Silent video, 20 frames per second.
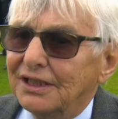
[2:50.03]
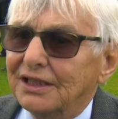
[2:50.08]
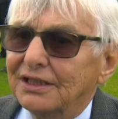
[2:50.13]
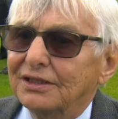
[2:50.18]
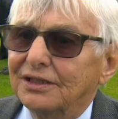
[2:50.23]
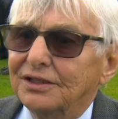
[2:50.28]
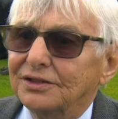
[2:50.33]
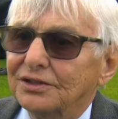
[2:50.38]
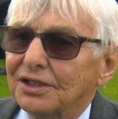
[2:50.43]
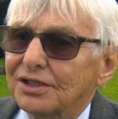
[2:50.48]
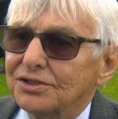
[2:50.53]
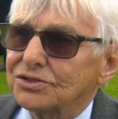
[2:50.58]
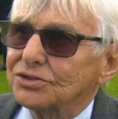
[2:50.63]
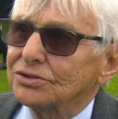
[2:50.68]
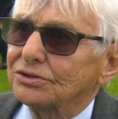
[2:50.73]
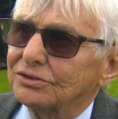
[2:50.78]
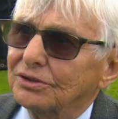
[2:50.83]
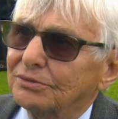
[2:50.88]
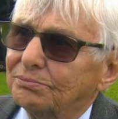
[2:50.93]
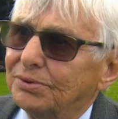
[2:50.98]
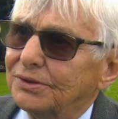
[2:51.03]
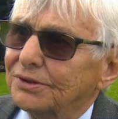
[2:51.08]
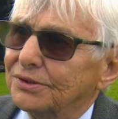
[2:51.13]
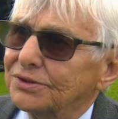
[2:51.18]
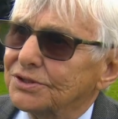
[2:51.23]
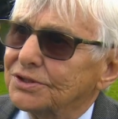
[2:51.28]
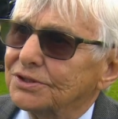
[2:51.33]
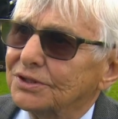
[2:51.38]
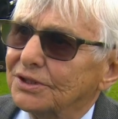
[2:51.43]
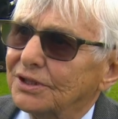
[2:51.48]
and that sort of
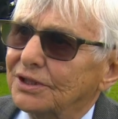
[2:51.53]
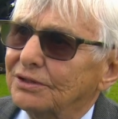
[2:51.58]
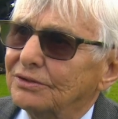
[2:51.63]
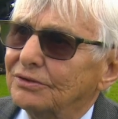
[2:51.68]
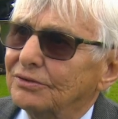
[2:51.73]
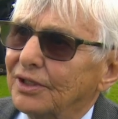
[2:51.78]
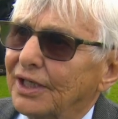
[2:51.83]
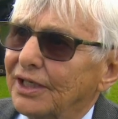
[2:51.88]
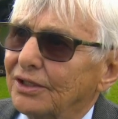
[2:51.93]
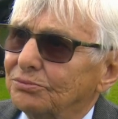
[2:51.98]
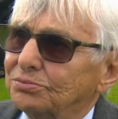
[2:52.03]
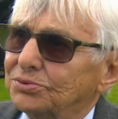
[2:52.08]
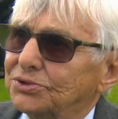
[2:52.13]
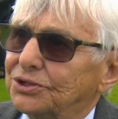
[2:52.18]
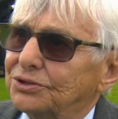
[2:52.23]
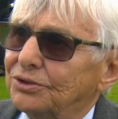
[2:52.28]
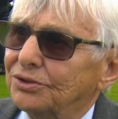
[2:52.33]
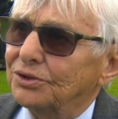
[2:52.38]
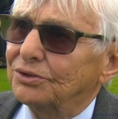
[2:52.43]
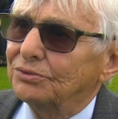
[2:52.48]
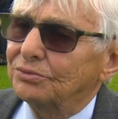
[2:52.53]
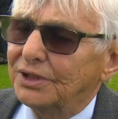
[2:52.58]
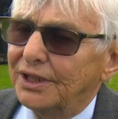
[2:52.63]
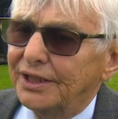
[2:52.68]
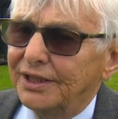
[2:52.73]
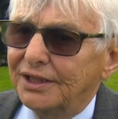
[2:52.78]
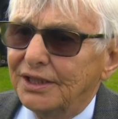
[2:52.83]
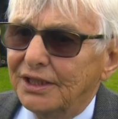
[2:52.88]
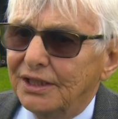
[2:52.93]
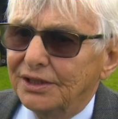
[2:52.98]
person, you know, helped you on the
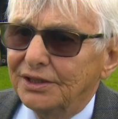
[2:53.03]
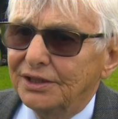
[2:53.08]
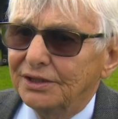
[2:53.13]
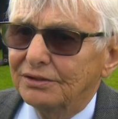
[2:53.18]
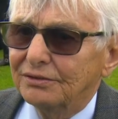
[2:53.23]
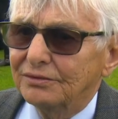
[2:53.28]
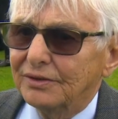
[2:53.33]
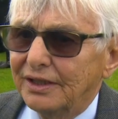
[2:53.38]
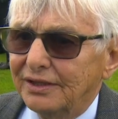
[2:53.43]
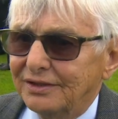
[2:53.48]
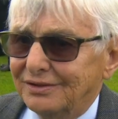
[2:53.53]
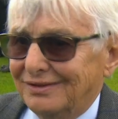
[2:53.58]
way. You know,